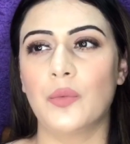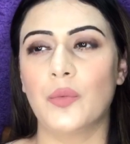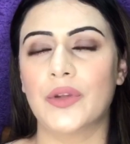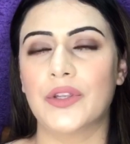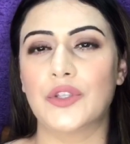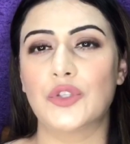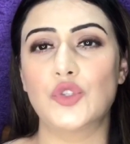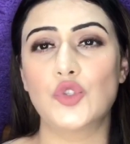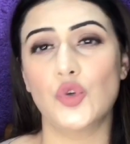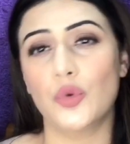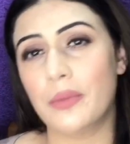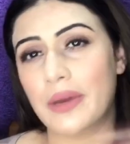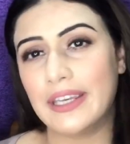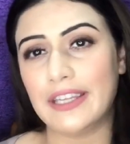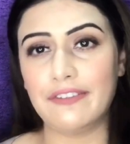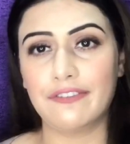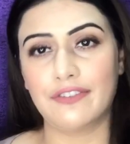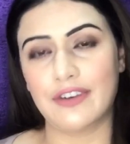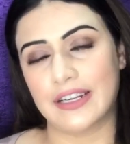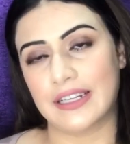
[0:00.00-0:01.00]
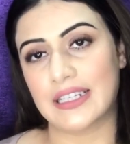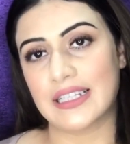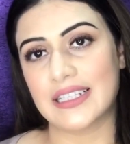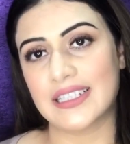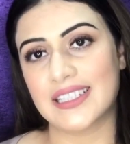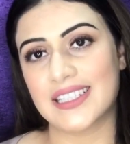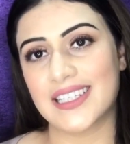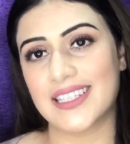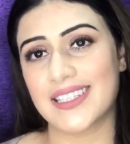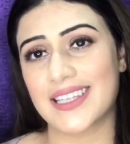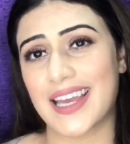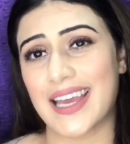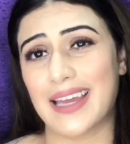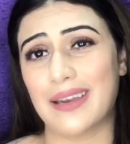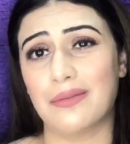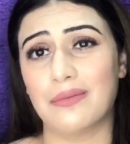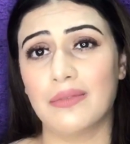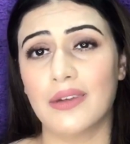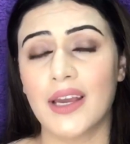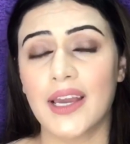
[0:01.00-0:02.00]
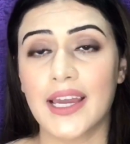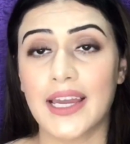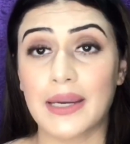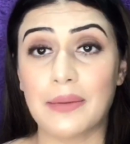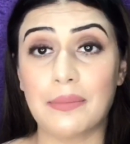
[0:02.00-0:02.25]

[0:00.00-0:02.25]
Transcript: with too many fragrances and it